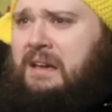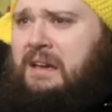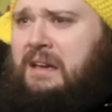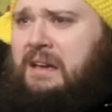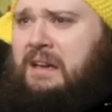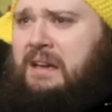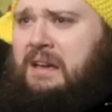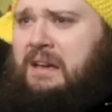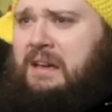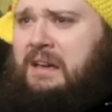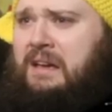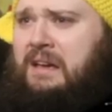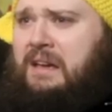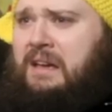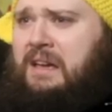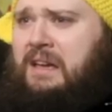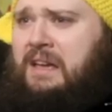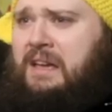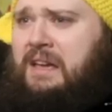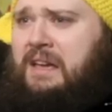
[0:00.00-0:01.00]

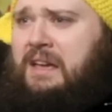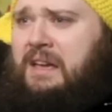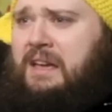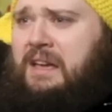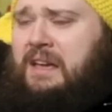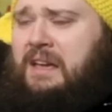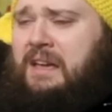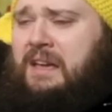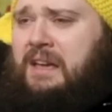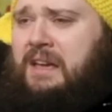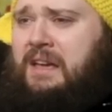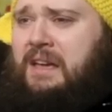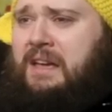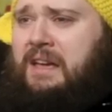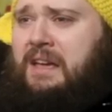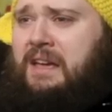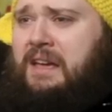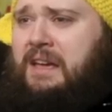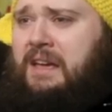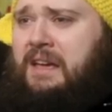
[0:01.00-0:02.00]
This person isn't speaking.